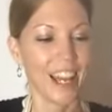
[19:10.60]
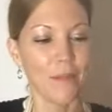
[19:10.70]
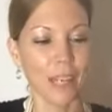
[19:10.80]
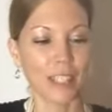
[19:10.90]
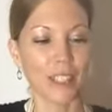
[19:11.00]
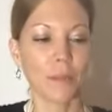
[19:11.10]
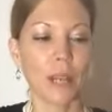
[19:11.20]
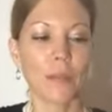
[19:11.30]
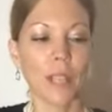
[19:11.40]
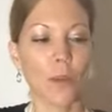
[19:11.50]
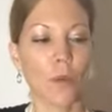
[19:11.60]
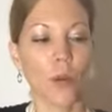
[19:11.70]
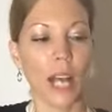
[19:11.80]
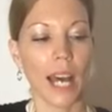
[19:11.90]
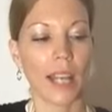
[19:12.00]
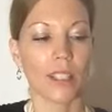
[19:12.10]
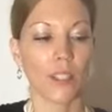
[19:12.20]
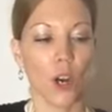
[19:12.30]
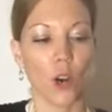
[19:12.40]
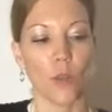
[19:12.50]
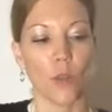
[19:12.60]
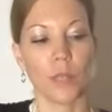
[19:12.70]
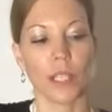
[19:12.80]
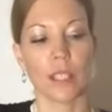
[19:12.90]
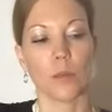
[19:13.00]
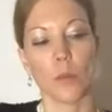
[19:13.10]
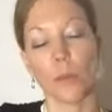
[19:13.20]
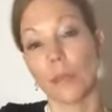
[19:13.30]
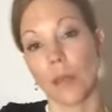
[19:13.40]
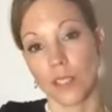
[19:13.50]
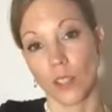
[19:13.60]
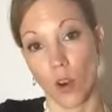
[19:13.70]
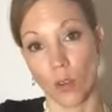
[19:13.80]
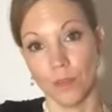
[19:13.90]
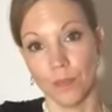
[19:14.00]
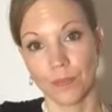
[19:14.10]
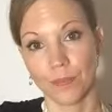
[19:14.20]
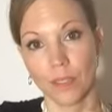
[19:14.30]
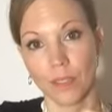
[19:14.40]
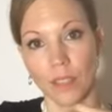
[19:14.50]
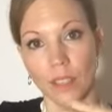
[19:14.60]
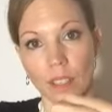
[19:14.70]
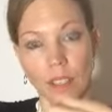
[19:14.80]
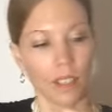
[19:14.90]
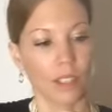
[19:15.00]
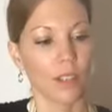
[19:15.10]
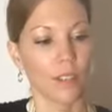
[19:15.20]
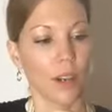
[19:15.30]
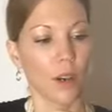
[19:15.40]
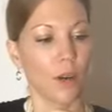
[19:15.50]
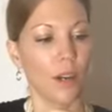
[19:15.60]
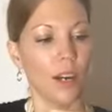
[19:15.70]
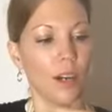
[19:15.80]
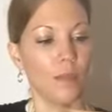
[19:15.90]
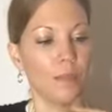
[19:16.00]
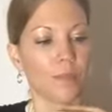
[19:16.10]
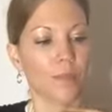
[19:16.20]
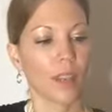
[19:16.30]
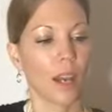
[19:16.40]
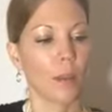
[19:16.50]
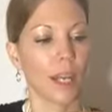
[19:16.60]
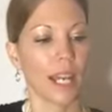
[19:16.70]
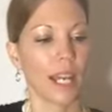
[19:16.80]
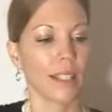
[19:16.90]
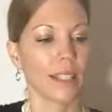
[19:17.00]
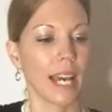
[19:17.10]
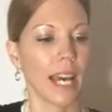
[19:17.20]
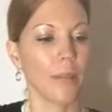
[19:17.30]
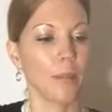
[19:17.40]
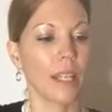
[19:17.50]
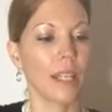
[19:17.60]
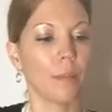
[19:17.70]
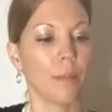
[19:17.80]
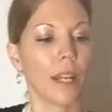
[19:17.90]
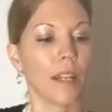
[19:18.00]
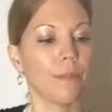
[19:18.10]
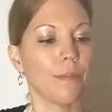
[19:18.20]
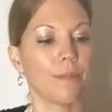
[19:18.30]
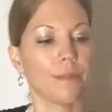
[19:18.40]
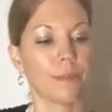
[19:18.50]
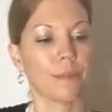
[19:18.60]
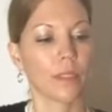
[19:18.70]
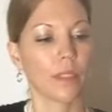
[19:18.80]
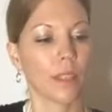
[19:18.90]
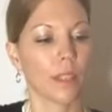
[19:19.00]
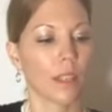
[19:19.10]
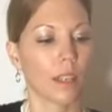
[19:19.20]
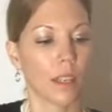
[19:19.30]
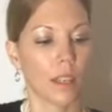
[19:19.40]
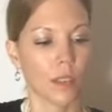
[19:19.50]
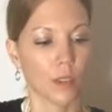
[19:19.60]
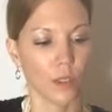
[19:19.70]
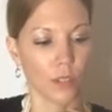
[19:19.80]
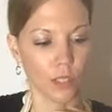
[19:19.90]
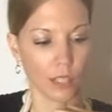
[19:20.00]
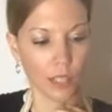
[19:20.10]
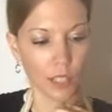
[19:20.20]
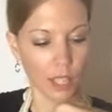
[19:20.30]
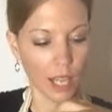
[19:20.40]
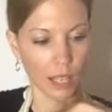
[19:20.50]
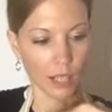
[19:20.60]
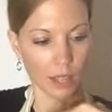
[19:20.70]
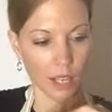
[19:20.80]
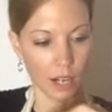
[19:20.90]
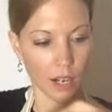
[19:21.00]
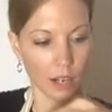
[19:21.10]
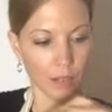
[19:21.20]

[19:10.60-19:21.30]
because sometimes I will add salt because it will be my salt. Okay. So um, I might add a tad bit, but you're just going to get that in there.